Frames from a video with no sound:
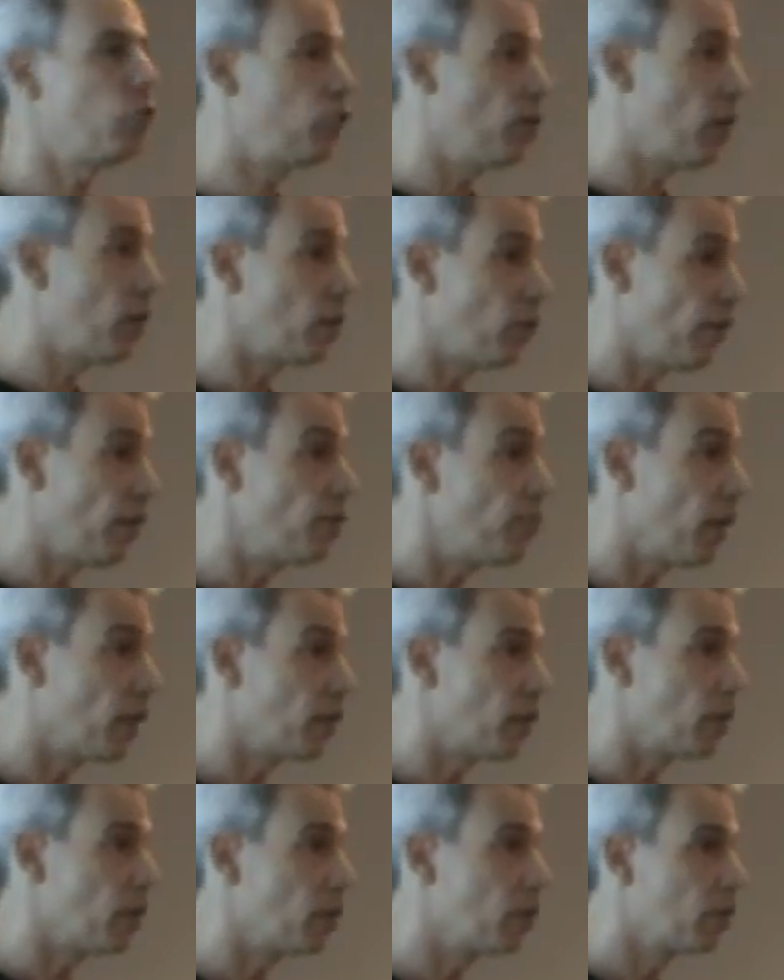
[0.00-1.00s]
is generally the ref ID?
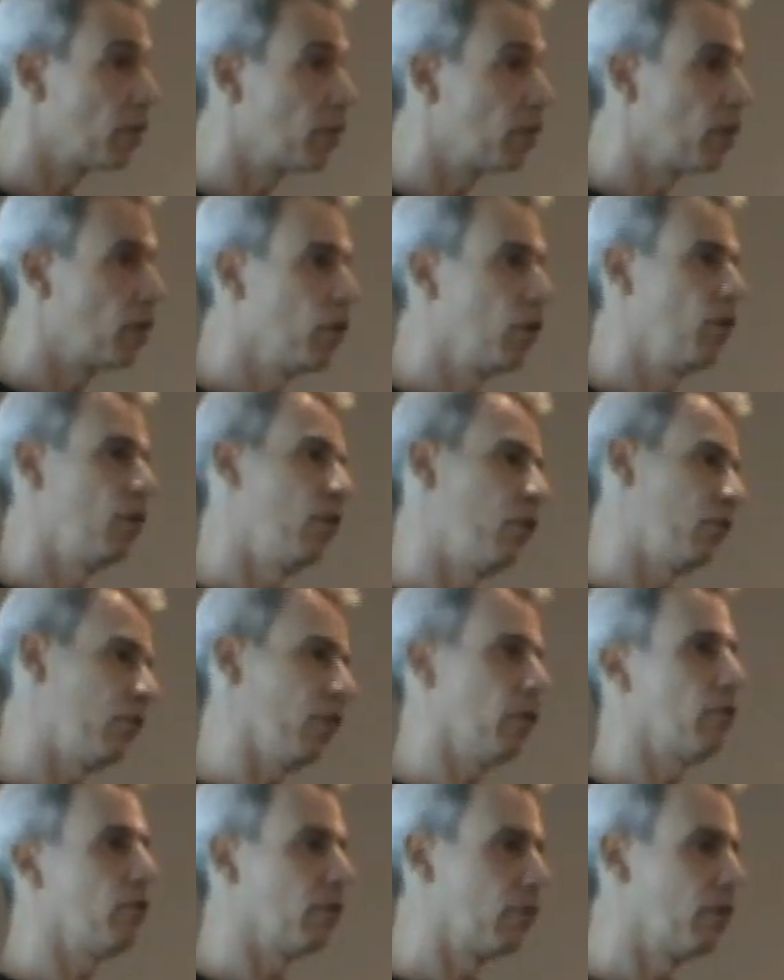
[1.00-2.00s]

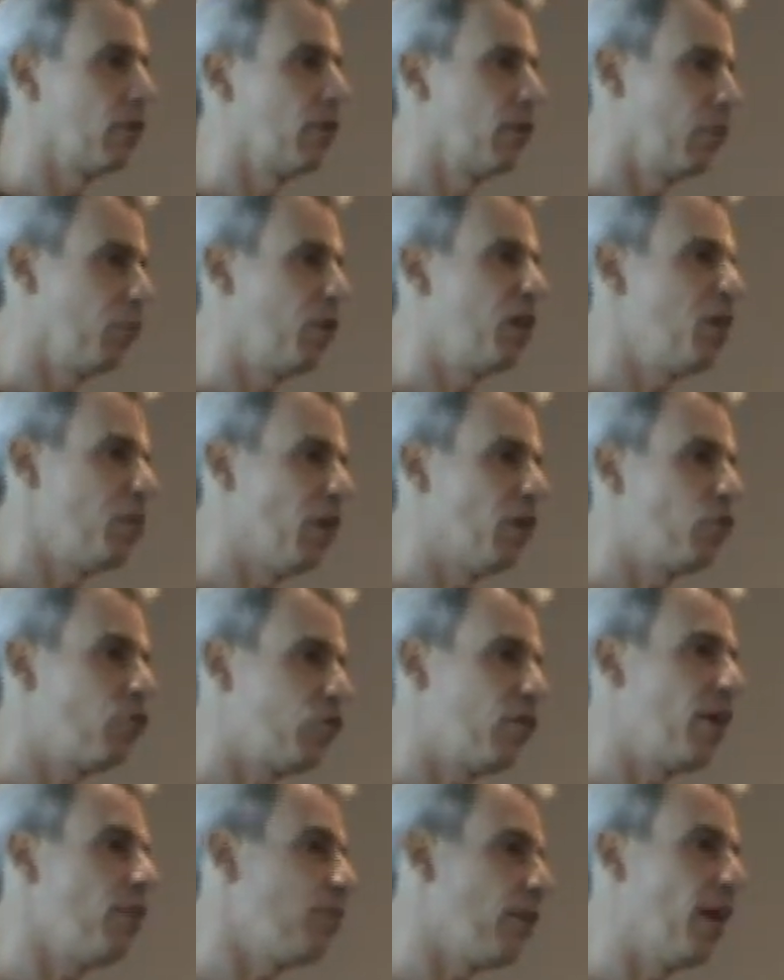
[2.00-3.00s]
So pretty much
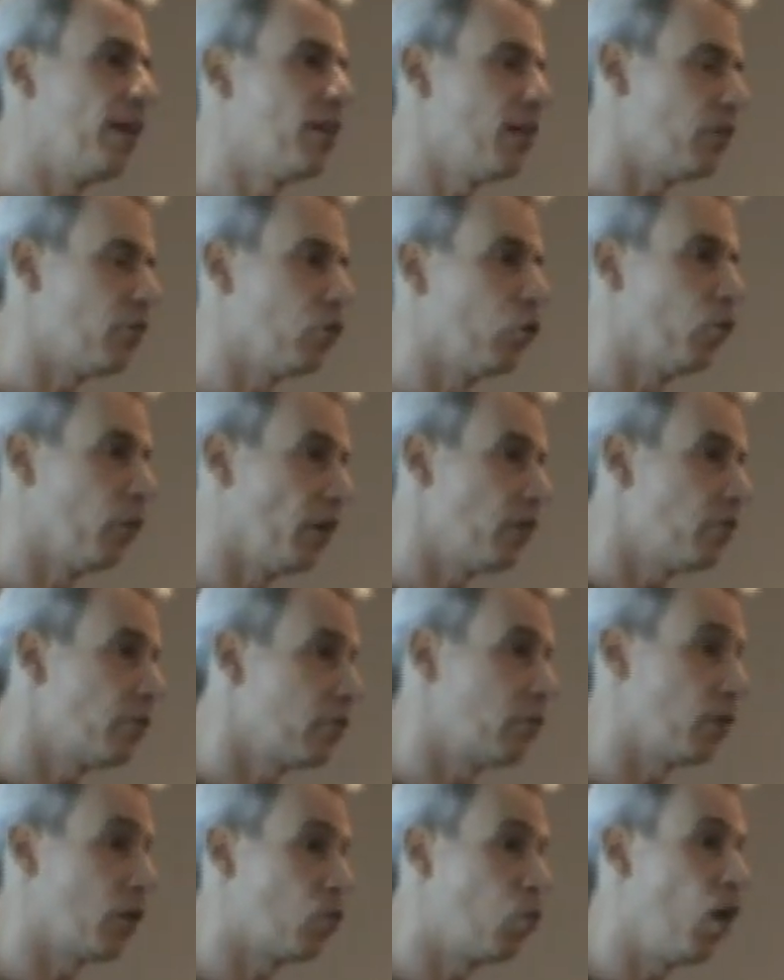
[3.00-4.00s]
the ref ID is always
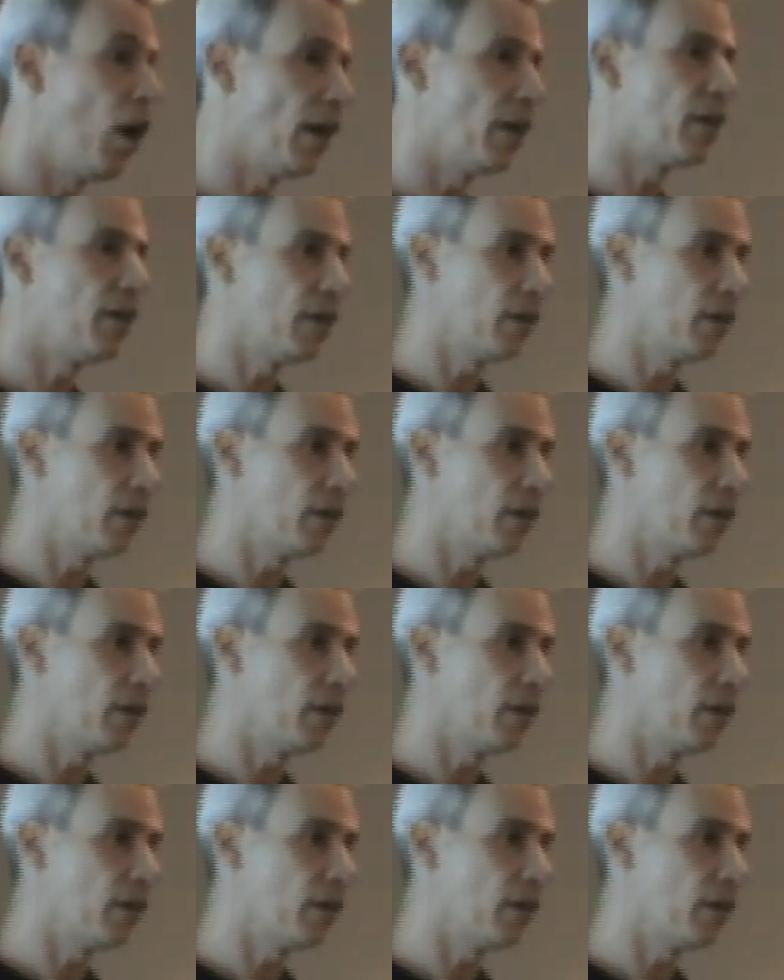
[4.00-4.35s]
required,